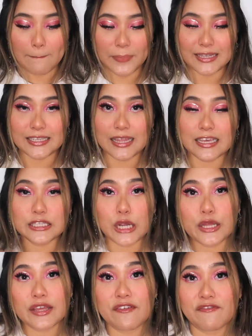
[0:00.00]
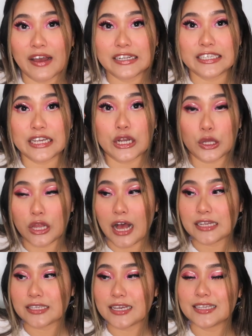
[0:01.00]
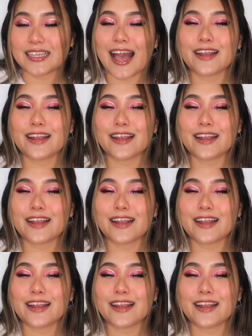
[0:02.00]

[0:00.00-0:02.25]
But these are the Fenty glosses.